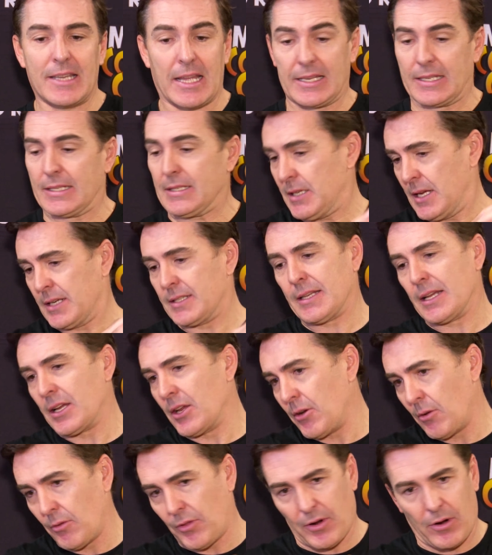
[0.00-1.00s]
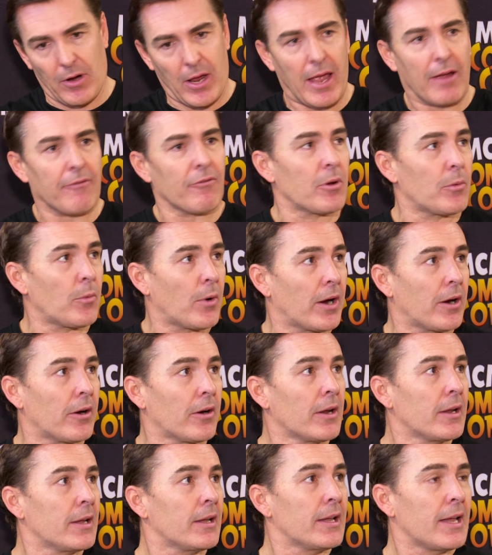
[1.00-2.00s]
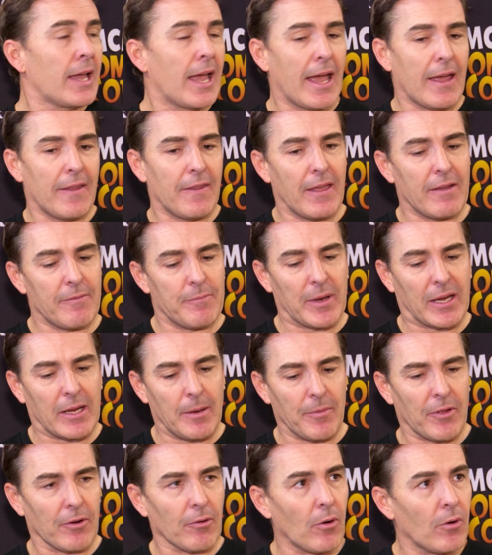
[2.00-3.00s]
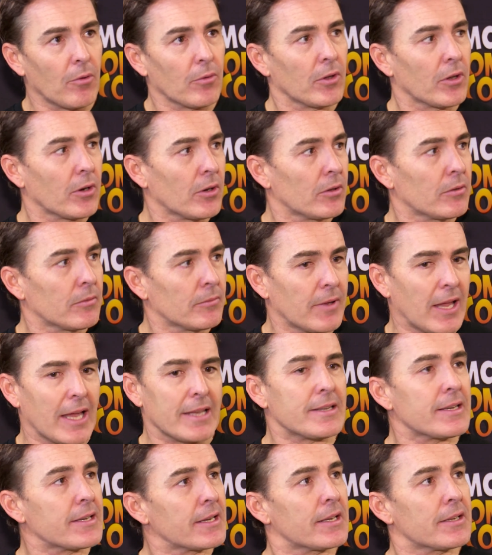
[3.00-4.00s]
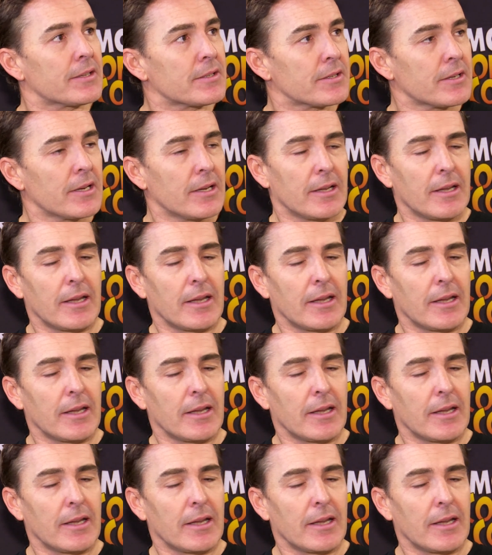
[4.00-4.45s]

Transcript: Next, next thing you know, they're everywhere, and they've become their own little entities.